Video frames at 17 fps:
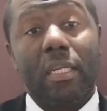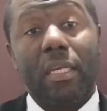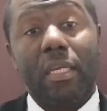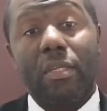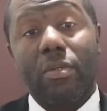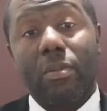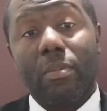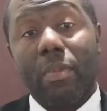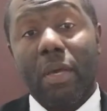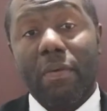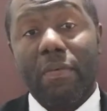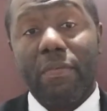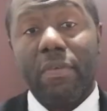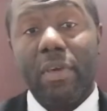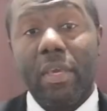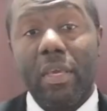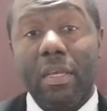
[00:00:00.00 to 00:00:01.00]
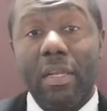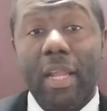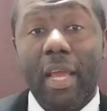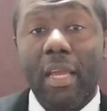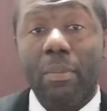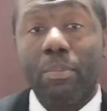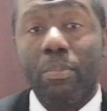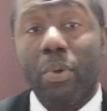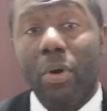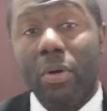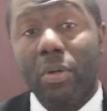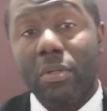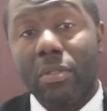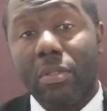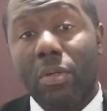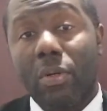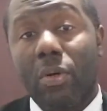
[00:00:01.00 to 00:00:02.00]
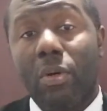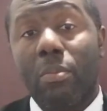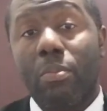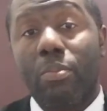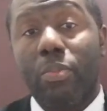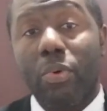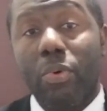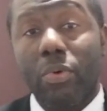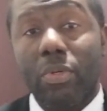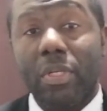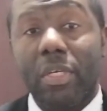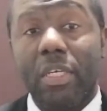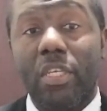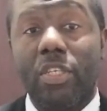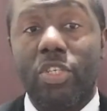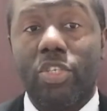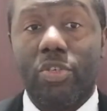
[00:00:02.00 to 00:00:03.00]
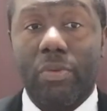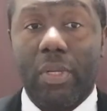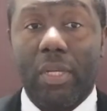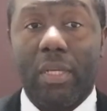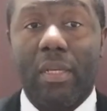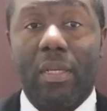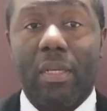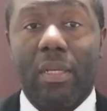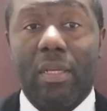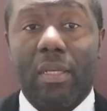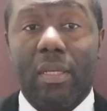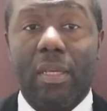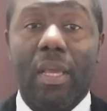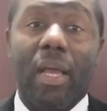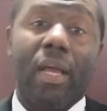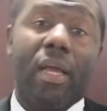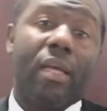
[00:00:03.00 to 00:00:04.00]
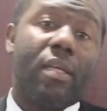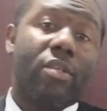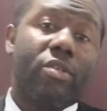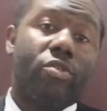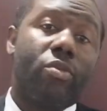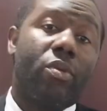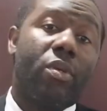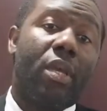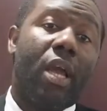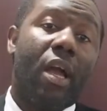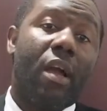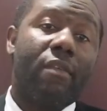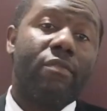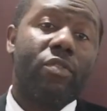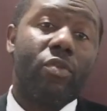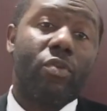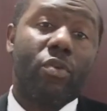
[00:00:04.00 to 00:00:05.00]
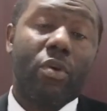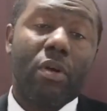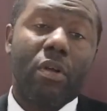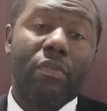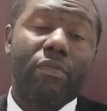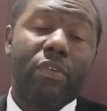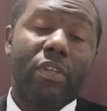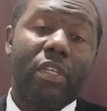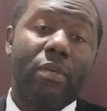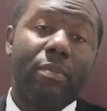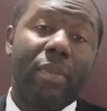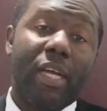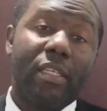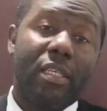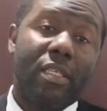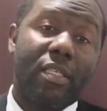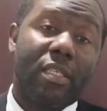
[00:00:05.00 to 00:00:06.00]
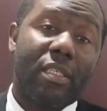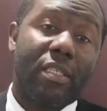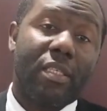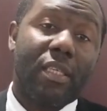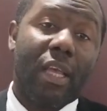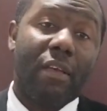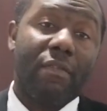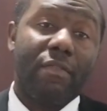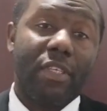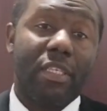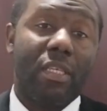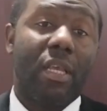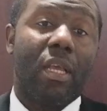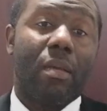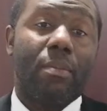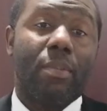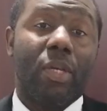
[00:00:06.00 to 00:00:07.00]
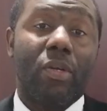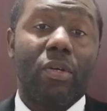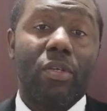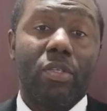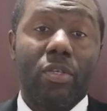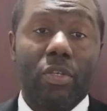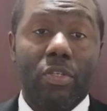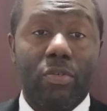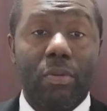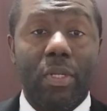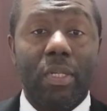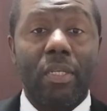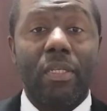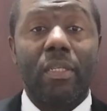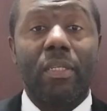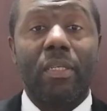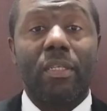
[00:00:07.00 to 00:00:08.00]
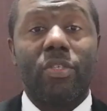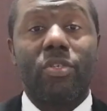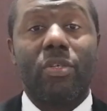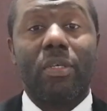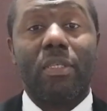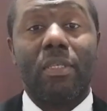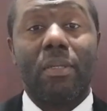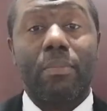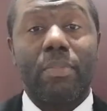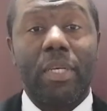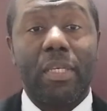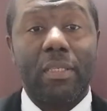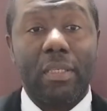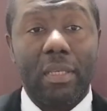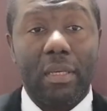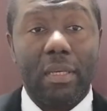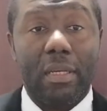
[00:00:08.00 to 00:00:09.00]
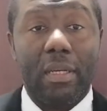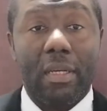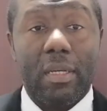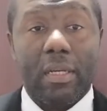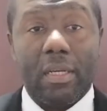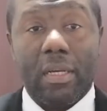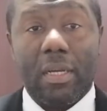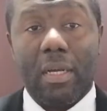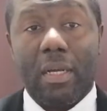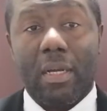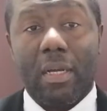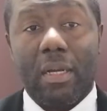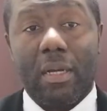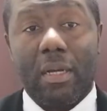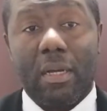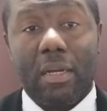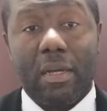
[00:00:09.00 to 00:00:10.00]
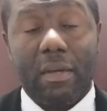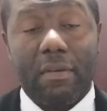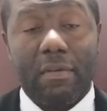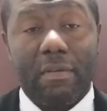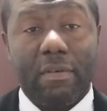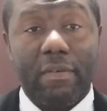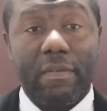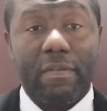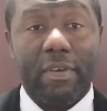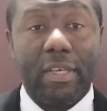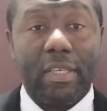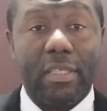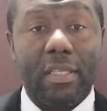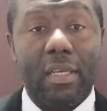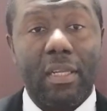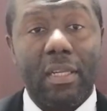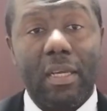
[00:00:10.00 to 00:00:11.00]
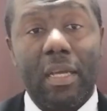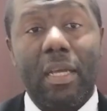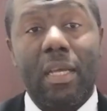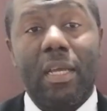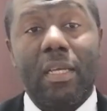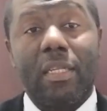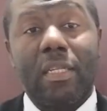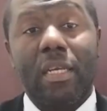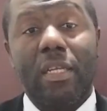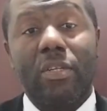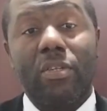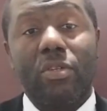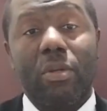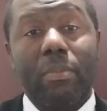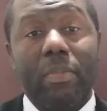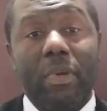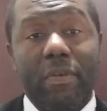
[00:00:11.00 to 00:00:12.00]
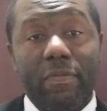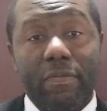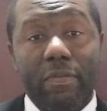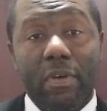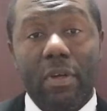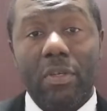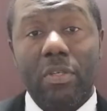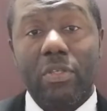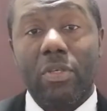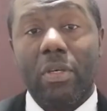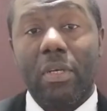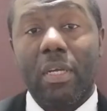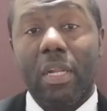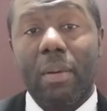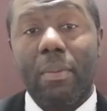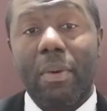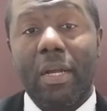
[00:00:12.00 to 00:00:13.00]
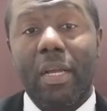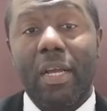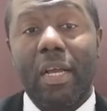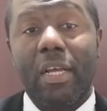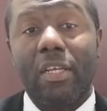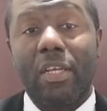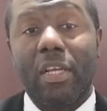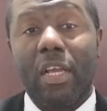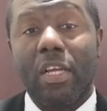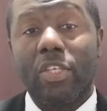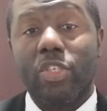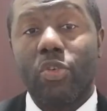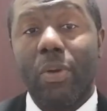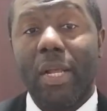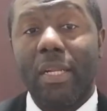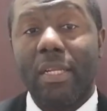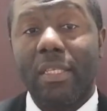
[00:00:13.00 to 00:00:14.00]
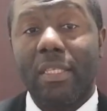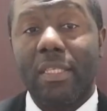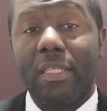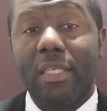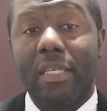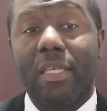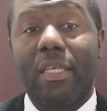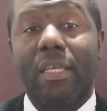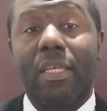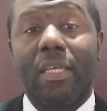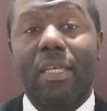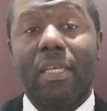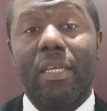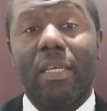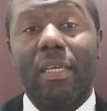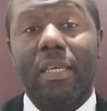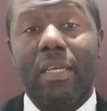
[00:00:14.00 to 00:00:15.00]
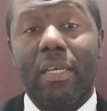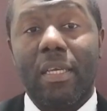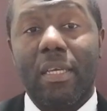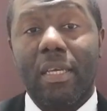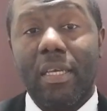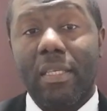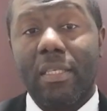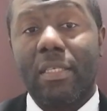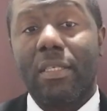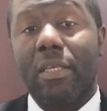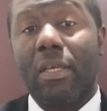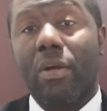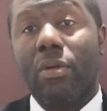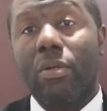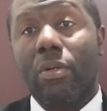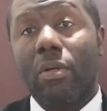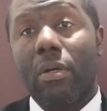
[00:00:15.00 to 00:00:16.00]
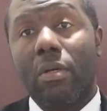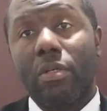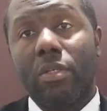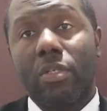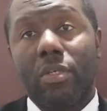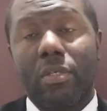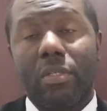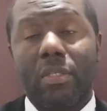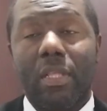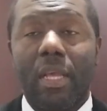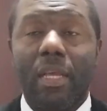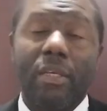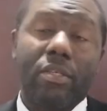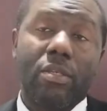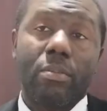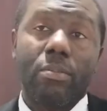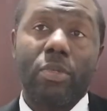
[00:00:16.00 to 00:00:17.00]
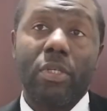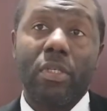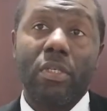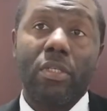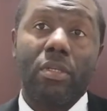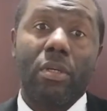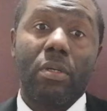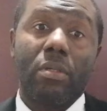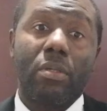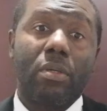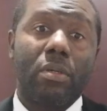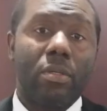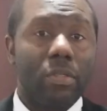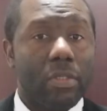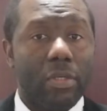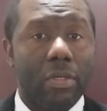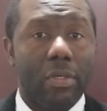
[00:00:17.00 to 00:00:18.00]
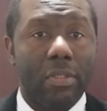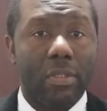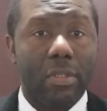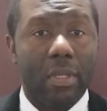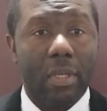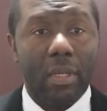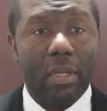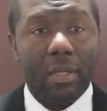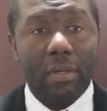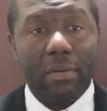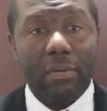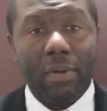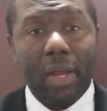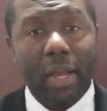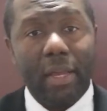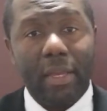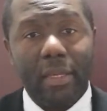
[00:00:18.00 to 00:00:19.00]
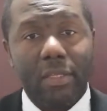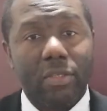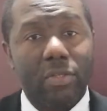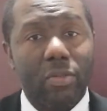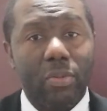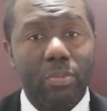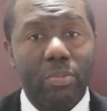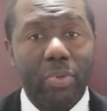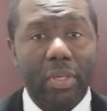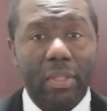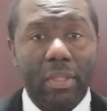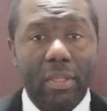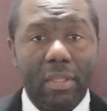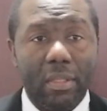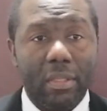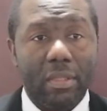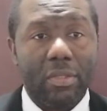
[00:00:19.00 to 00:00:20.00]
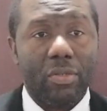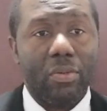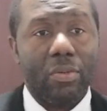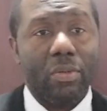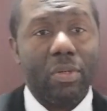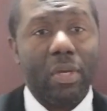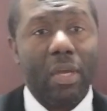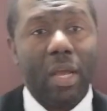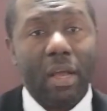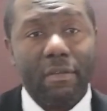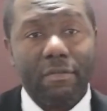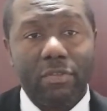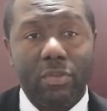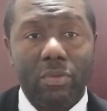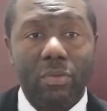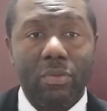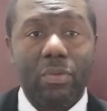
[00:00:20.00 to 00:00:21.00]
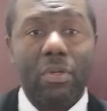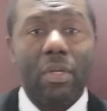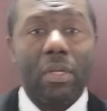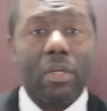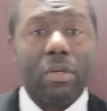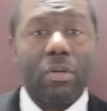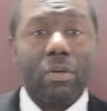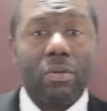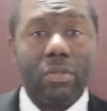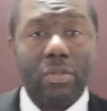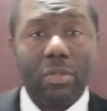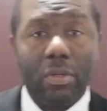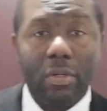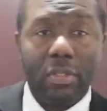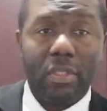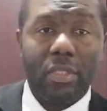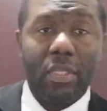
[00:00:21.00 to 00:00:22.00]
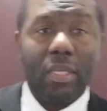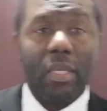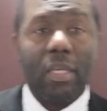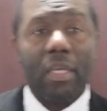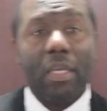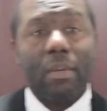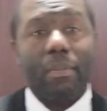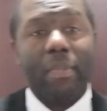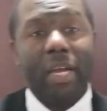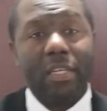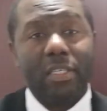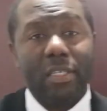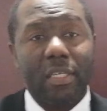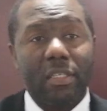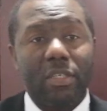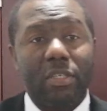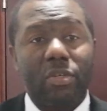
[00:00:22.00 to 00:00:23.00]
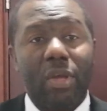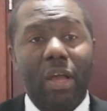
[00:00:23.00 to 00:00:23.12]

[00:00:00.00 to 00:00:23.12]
Then number three, like burn or bone injury, so you have to call for the emergency service because your training is just a basic first aider. Then number four, you're talking about casualty is unconscious, like somebody is unconscious, right? Is not breathing, so you have to consult the emergency.